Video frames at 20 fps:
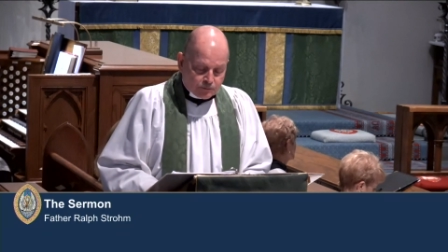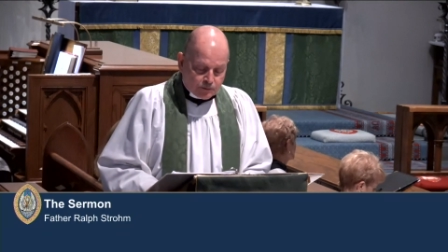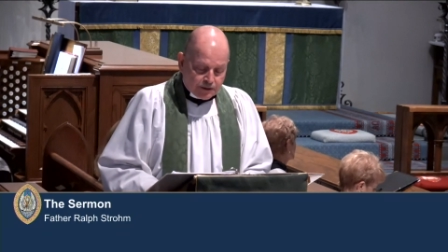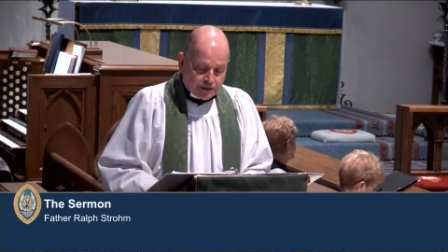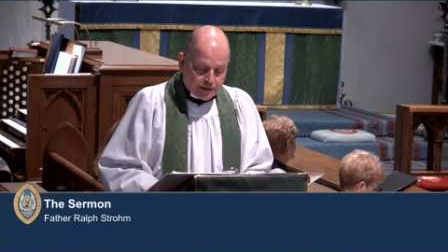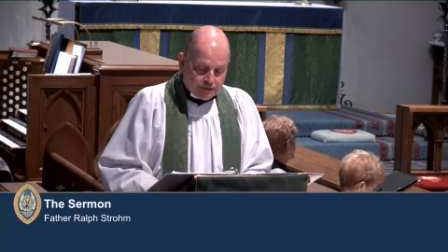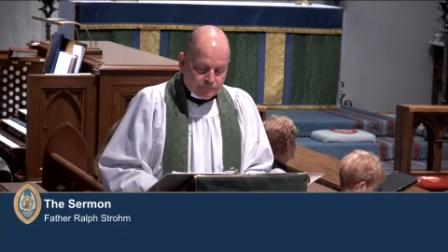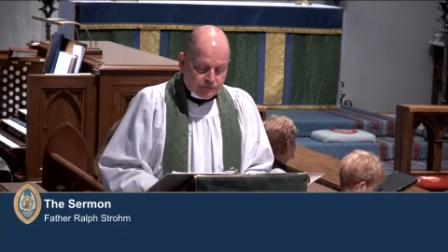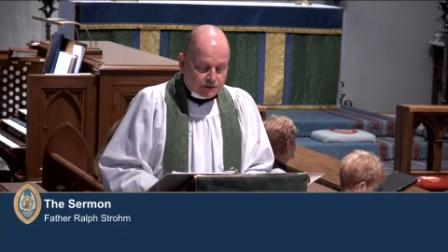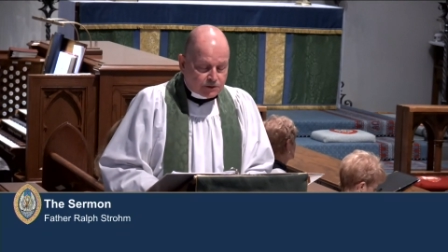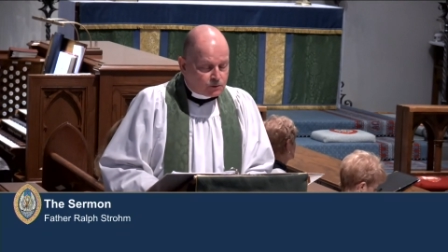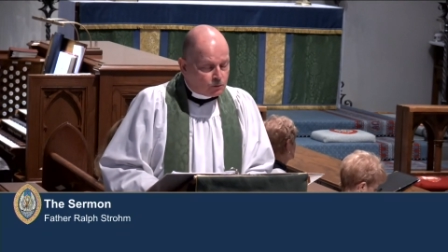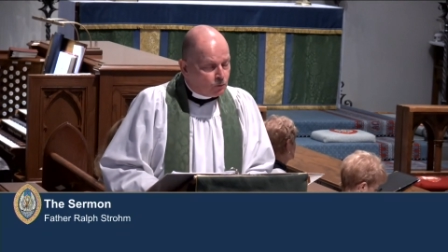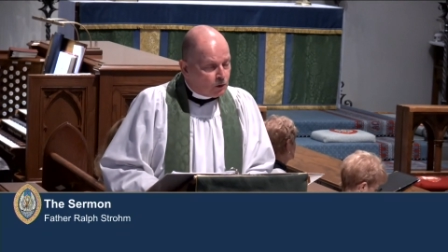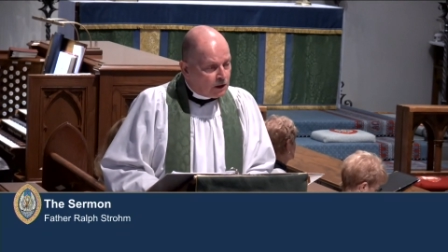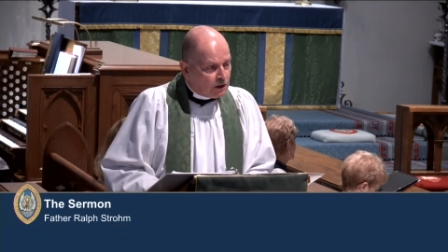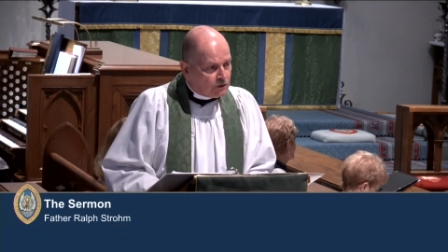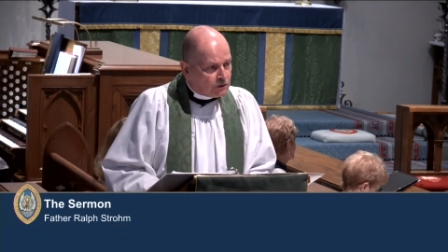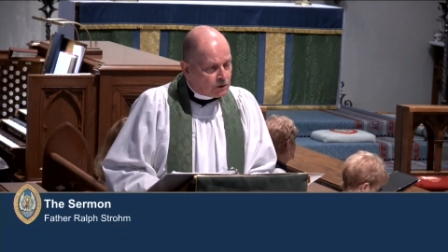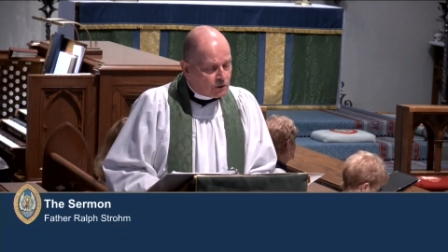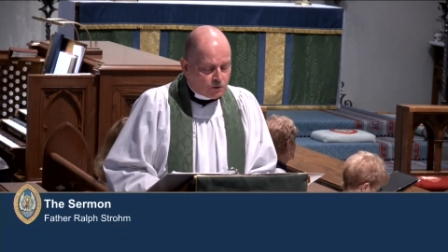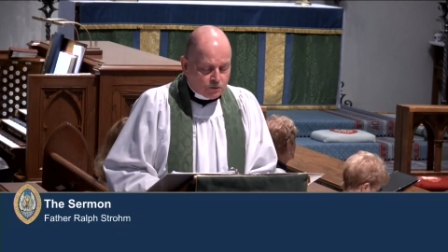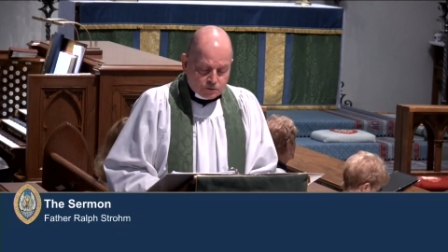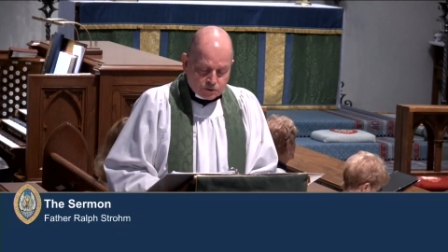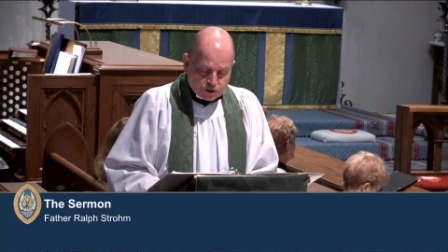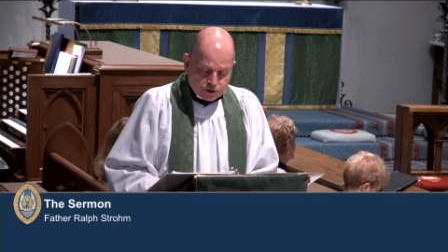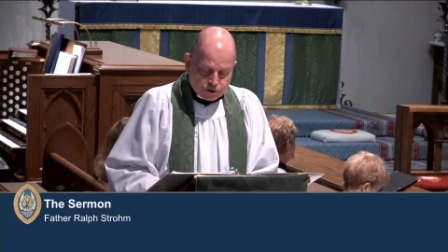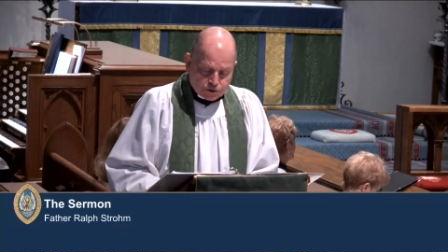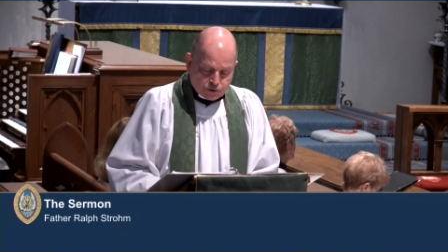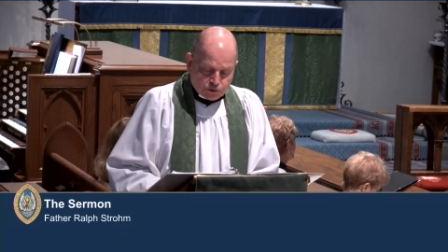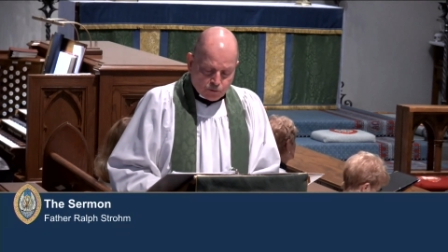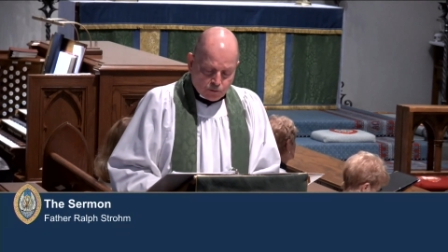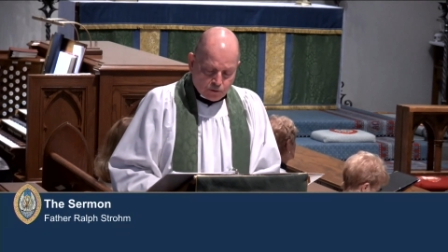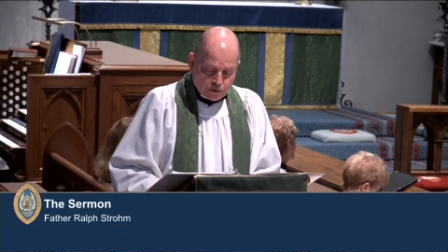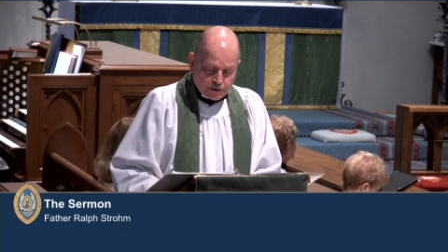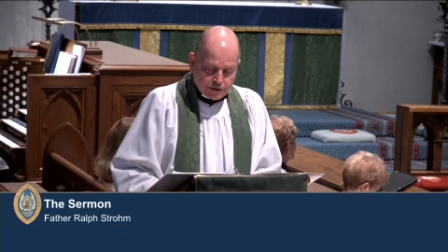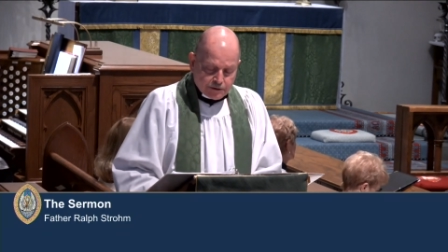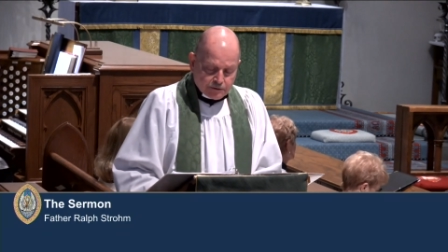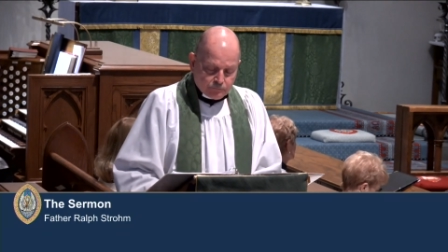we have this well known story